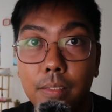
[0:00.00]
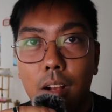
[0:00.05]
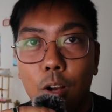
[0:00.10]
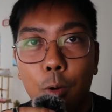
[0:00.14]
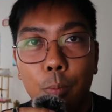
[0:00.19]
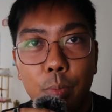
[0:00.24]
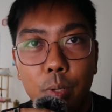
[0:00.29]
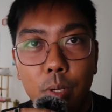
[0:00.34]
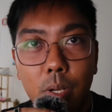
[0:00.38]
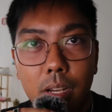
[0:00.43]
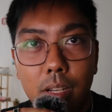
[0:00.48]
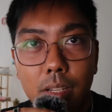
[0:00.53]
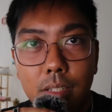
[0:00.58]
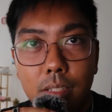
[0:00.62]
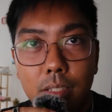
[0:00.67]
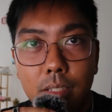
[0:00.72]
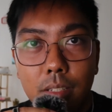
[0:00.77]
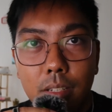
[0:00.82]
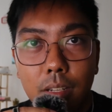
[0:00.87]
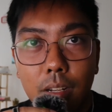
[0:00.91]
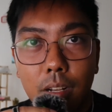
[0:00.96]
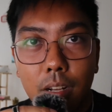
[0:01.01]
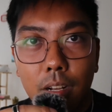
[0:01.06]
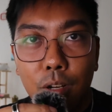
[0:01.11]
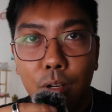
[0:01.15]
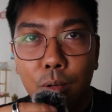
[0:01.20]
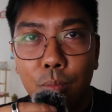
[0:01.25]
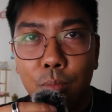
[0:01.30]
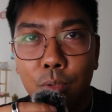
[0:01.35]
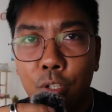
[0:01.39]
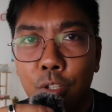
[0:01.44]
Hope you guys
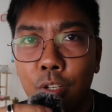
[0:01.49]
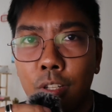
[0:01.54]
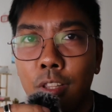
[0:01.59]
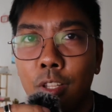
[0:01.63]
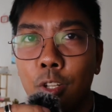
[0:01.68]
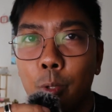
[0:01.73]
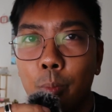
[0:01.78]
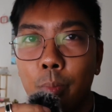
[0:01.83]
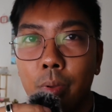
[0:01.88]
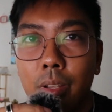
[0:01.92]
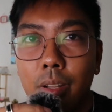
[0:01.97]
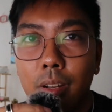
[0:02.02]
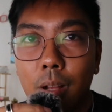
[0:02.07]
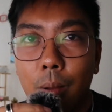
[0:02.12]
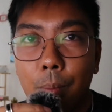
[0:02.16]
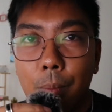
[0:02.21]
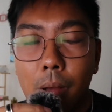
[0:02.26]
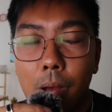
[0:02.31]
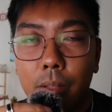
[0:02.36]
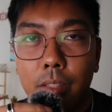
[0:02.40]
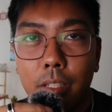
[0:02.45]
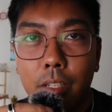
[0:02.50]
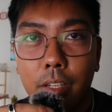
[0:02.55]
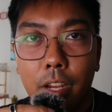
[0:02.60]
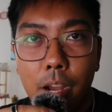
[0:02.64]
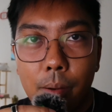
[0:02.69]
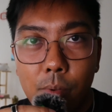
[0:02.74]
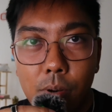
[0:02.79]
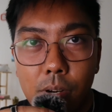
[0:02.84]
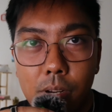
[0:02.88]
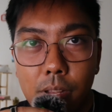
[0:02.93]
learned a little bit about the
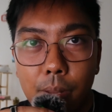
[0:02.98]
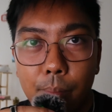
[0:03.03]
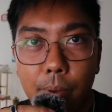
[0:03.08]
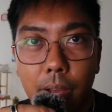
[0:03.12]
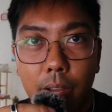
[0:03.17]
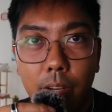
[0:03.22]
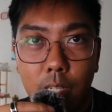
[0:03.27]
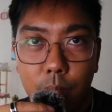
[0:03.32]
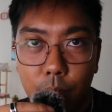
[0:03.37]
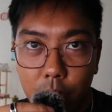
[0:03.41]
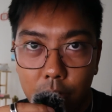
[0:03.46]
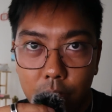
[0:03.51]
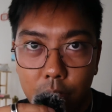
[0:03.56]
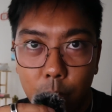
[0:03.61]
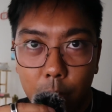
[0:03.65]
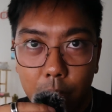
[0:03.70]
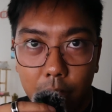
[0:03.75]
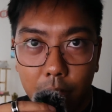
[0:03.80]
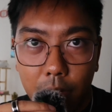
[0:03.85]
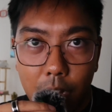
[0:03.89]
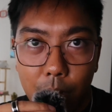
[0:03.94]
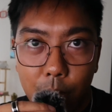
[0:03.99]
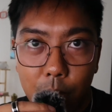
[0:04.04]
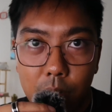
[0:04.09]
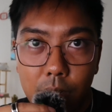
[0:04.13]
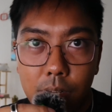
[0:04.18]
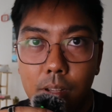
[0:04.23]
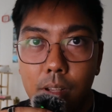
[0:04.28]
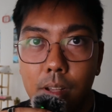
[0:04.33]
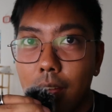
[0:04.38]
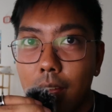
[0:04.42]
camera and my experience with the camera,